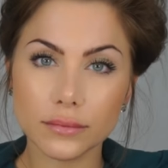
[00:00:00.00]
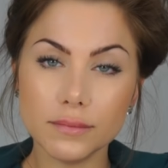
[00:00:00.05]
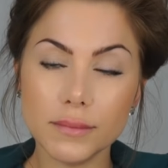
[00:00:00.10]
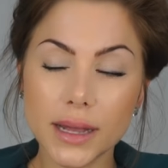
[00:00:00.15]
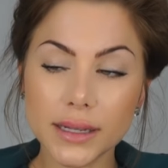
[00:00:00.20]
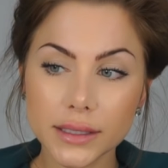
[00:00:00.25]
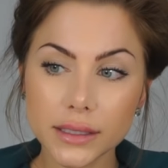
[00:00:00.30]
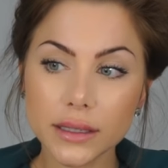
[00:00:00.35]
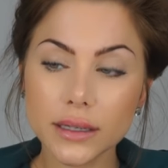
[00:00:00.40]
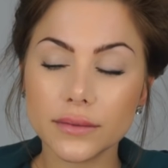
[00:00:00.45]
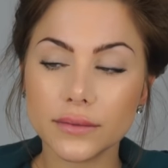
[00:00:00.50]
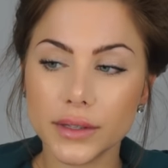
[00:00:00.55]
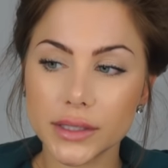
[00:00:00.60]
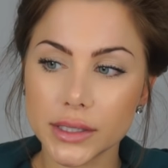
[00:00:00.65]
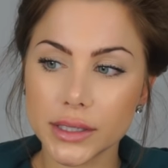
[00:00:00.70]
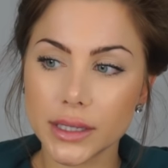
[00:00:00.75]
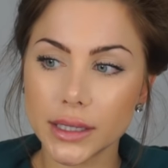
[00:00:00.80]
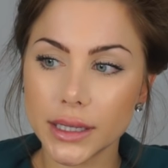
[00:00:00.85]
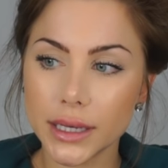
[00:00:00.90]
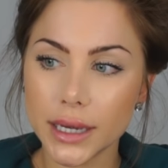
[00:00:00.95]
Mentally and
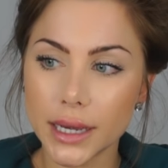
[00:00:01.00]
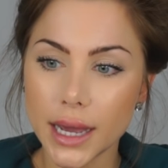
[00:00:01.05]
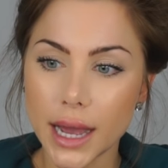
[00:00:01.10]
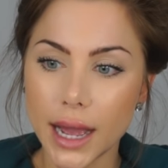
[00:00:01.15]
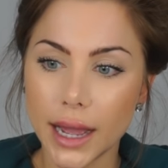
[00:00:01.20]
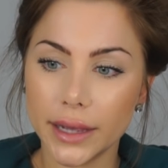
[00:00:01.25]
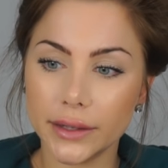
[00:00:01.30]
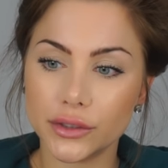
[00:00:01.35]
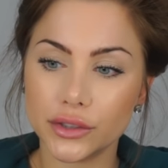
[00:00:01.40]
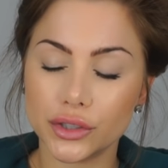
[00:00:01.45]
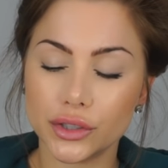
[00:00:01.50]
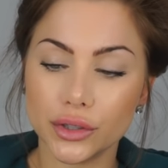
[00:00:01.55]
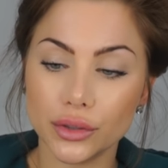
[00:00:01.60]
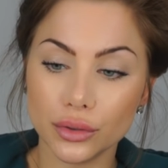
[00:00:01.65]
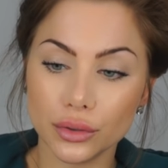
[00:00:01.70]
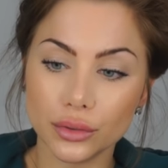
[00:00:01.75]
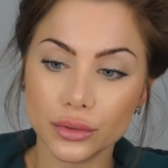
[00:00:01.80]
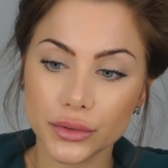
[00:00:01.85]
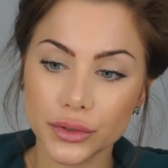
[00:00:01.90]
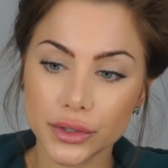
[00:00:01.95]
physically, I
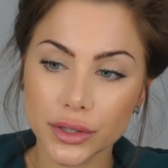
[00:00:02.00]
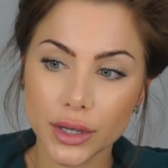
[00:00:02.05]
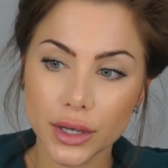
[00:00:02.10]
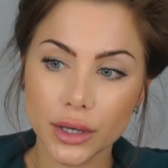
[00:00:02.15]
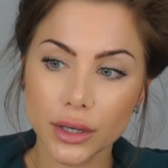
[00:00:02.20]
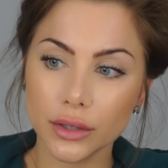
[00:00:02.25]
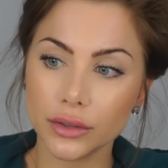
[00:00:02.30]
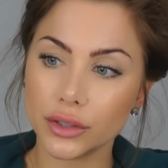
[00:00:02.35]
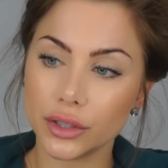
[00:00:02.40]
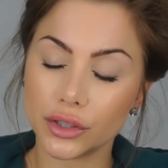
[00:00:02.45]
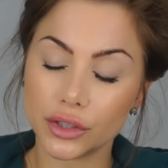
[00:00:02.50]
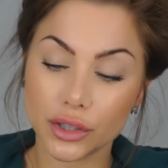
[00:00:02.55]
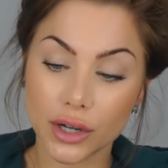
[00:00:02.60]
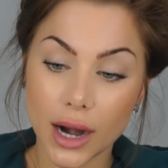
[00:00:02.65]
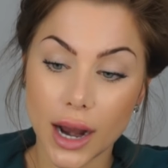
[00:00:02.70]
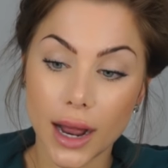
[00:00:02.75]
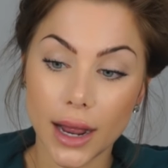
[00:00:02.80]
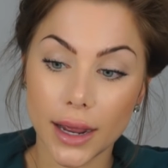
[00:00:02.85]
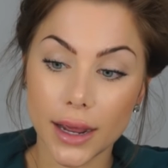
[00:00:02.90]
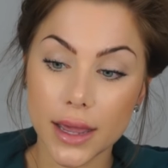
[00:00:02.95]
choose to
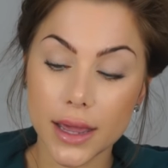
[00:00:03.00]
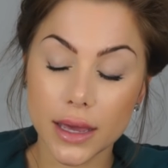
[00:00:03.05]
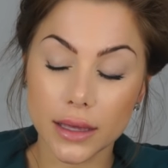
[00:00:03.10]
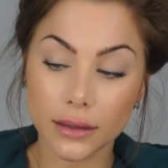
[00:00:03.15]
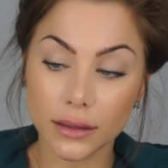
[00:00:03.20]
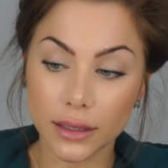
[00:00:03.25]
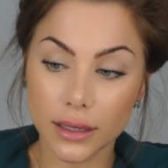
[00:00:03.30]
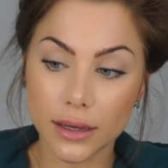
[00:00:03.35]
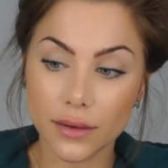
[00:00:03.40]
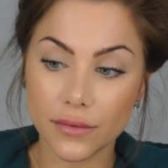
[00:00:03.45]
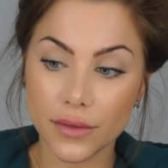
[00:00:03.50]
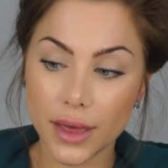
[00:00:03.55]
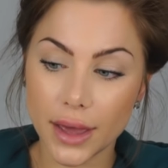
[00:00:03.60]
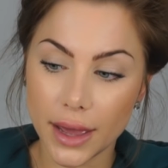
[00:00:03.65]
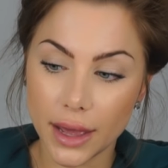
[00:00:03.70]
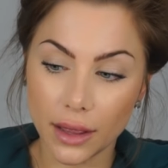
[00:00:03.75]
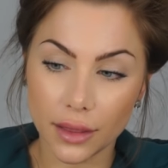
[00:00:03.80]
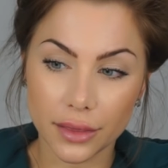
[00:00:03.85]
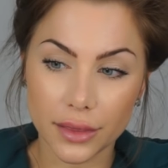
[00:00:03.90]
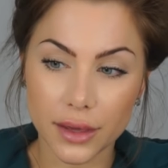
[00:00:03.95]
try and live the
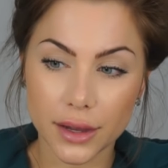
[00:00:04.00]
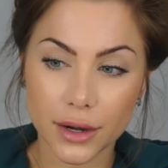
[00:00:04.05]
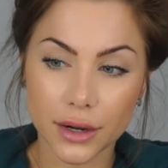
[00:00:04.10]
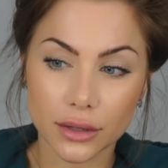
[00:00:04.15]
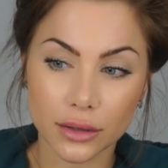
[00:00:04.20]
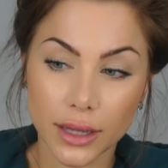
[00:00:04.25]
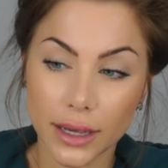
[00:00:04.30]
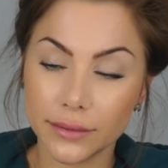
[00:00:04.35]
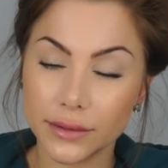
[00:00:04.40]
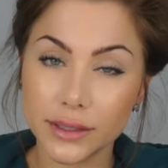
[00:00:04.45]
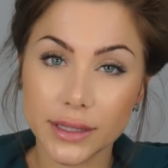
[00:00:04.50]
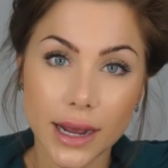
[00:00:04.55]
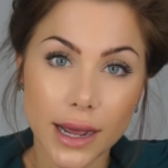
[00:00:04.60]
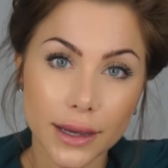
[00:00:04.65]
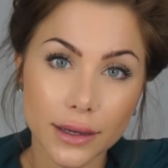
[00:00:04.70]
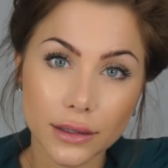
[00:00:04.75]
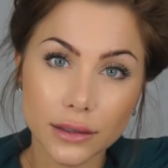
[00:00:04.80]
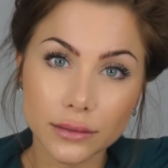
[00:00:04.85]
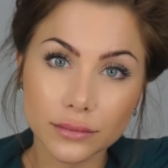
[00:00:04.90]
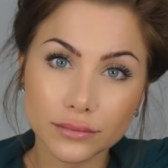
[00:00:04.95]
healthier
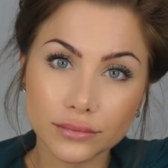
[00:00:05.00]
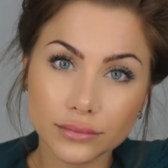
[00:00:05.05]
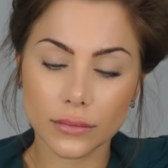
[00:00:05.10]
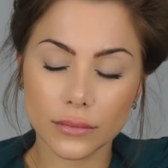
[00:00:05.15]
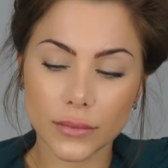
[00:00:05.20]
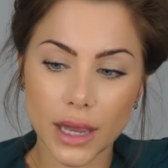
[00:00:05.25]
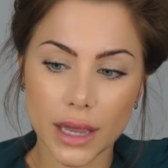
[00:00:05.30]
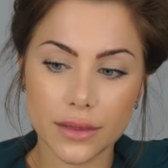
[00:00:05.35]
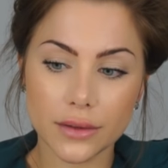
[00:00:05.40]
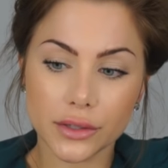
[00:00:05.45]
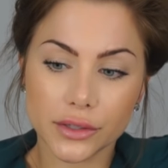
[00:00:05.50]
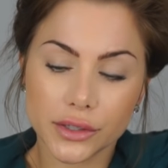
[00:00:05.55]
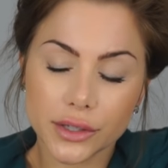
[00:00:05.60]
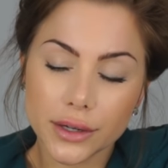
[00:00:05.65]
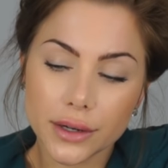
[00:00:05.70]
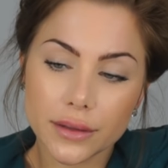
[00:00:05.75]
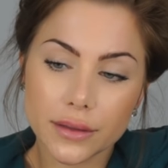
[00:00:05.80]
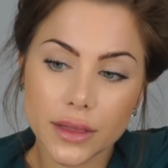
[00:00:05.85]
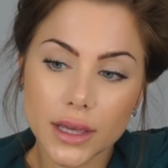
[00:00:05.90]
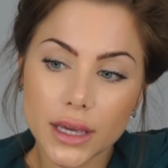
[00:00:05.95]
lifestyle and there's
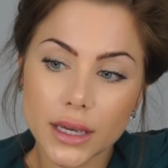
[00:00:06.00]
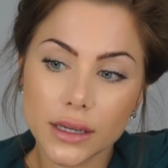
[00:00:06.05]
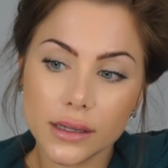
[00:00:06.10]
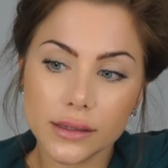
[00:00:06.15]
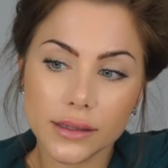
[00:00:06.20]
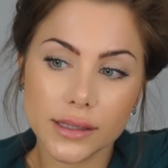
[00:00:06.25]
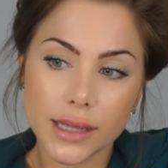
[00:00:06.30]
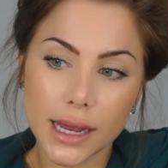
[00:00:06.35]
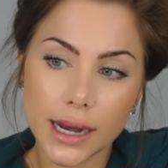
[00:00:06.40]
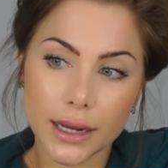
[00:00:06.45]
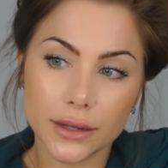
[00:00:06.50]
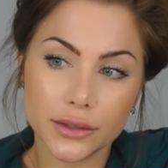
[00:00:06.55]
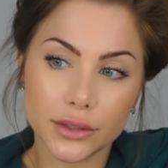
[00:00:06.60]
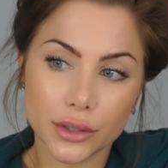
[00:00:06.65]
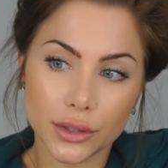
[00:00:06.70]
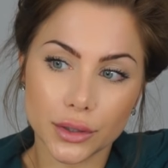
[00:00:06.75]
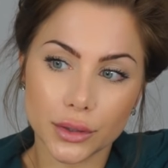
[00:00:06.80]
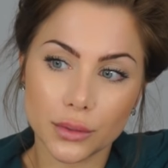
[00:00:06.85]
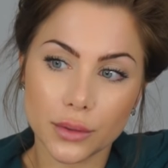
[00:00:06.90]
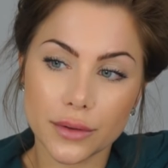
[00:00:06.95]
certain things that I
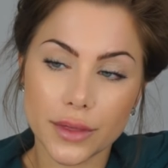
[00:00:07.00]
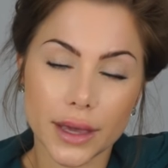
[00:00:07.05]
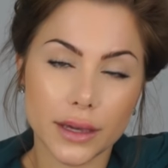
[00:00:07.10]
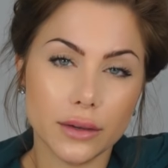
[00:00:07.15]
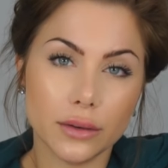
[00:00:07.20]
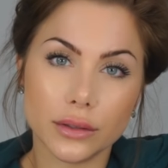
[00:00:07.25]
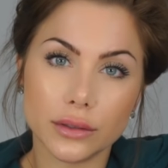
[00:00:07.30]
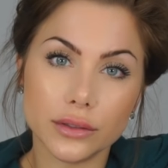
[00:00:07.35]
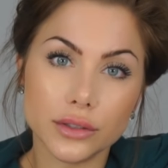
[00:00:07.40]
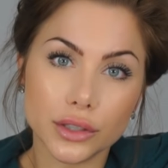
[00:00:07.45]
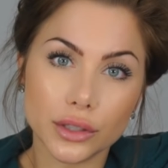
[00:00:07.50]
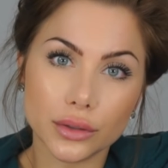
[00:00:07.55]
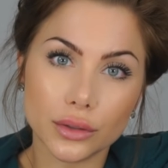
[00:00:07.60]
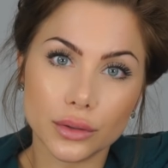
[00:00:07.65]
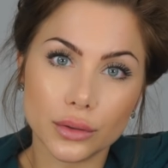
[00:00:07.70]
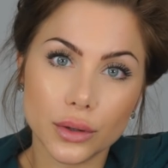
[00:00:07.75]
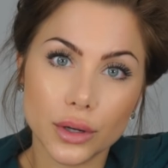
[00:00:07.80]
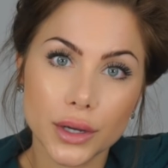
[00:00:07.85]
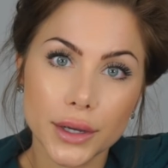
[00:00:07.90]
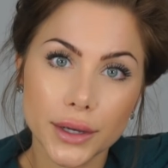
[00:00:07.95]
do or that you can
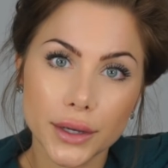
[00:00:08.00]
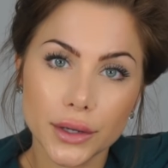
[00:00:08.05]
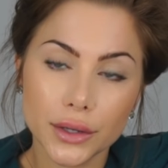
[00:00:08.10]
do